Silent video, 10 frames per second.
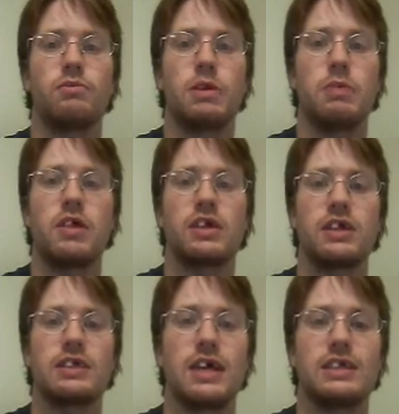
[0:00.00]

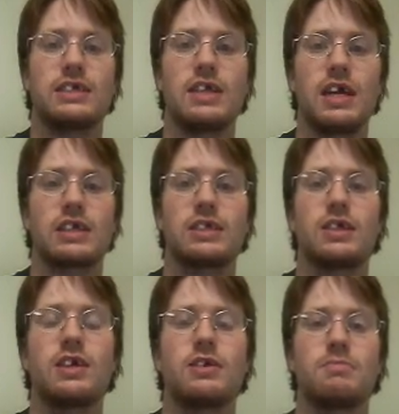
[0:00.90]
Republicans had 6,
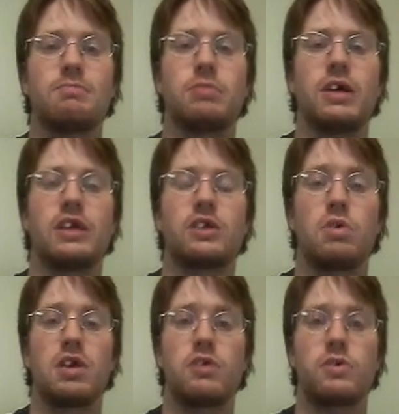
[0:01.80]
but a
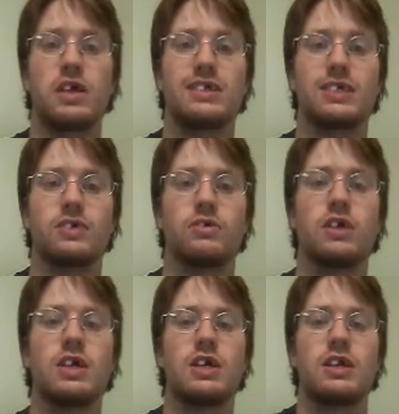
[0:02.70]

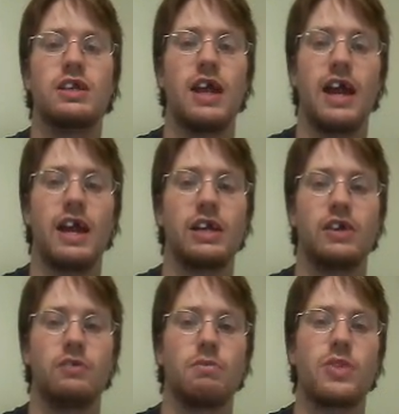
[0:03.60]

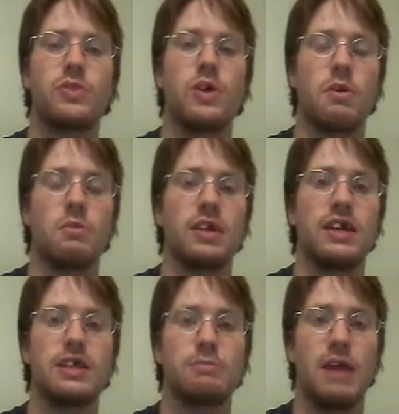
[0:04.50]
23-9 with an
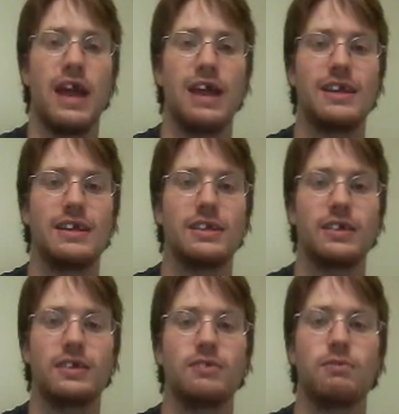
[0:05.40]

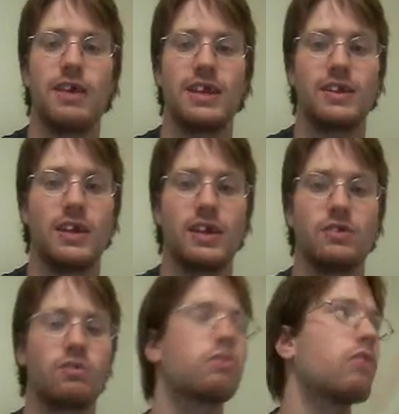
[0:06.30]
independent win
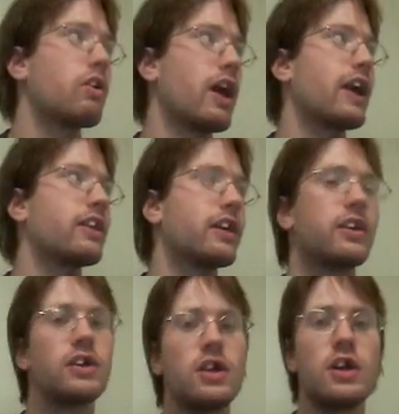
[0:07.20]
in Rhode
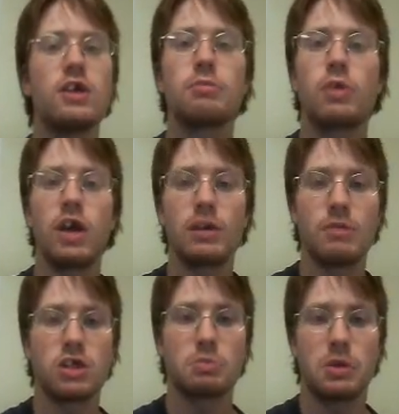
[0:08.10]
Island pretty
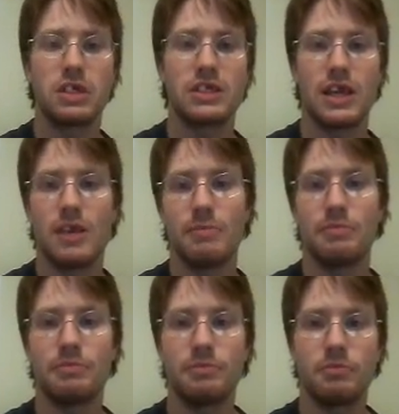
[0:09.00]
much puts it
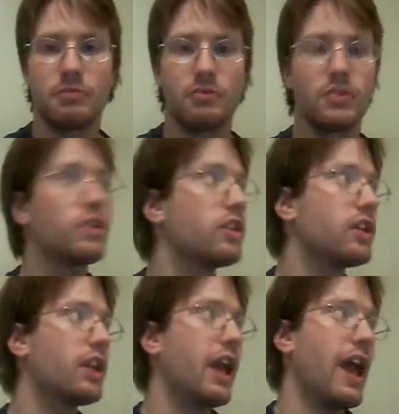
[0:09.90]

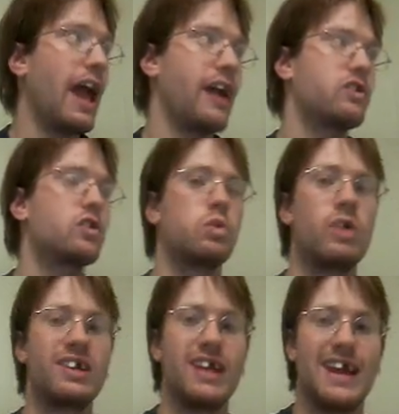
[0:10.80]
at
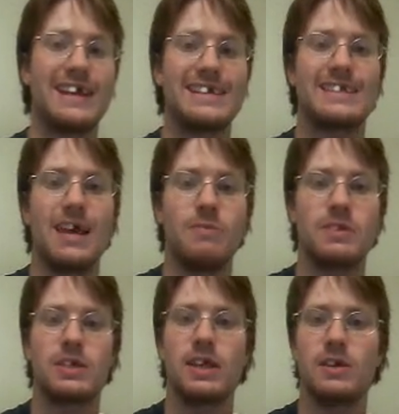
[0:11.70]

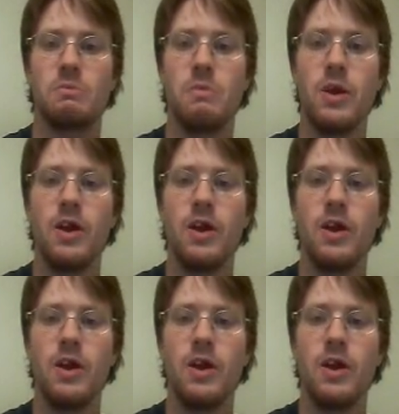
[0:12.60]
29-17.